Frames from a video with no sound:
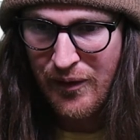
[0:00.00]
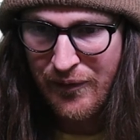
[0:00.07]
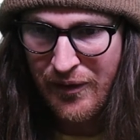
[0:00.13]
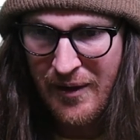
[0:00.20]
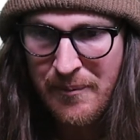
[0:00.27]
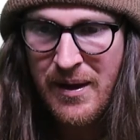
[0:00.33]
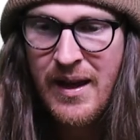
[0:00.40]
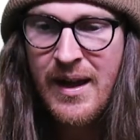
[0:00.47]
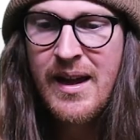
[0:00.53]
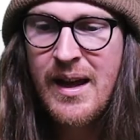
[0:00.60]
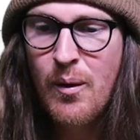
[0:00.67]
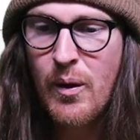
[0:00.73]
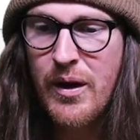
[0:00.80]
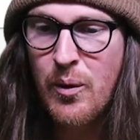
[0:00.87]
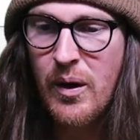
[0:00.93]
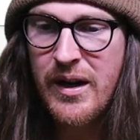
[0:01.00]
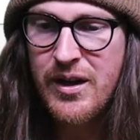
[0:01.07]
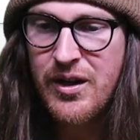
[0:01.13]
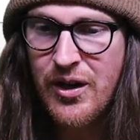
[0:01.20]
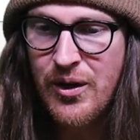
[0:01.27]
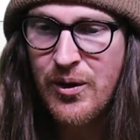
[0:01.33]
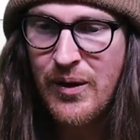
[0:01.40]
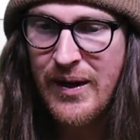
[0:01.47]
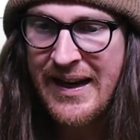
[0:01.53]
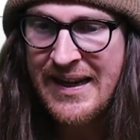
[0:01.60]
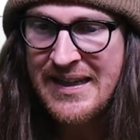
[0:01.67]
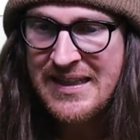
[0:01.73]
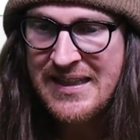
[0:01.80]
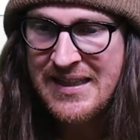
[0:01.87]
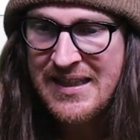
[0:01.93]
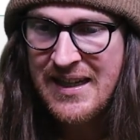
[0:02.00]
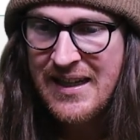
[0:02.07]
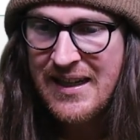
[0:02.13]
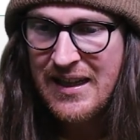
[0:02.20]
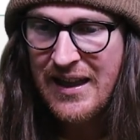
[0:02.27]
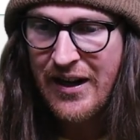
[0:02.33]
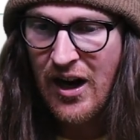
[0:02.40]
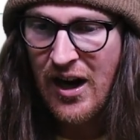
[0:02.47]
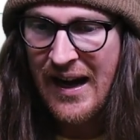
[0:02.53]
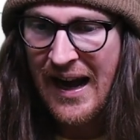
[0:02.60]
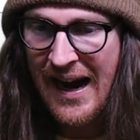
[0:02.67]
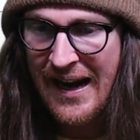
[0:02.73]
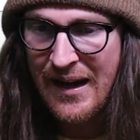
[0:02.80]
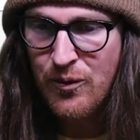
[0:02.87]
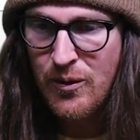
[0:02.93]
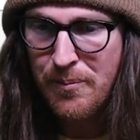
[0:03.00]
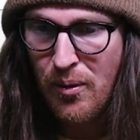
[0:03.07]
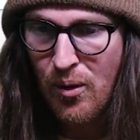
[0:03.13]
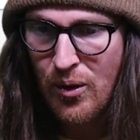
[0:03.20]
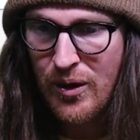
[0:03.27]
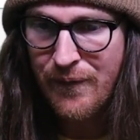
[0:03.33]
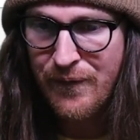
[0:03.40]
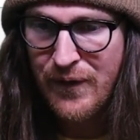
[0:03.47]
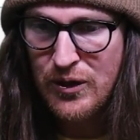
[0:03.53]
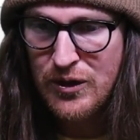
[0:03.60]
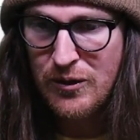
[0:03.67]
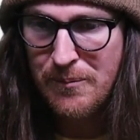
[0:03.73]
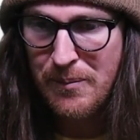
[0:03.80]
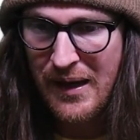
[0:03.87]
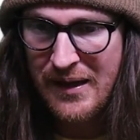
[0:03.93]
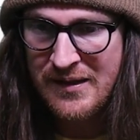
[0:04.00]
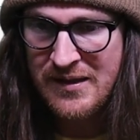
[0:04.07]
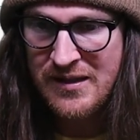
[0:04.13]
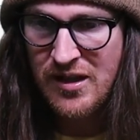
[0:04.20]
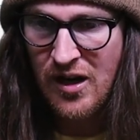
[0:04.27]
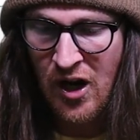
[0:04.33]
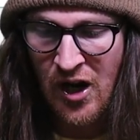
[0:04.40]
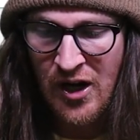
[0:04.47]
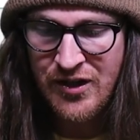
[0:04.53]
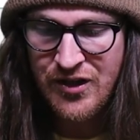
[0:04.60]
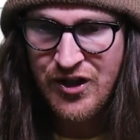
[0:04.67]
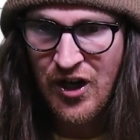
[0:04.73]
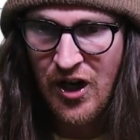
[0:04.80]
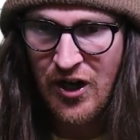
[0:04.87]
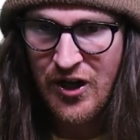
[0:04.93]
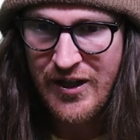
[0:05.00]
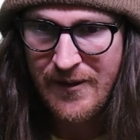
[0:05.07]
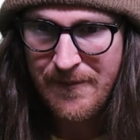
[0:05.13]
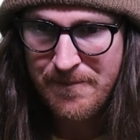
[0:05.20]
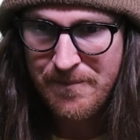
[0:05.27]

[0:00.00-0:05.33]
of them. What you want to do is click on hide report filter buttons on chart.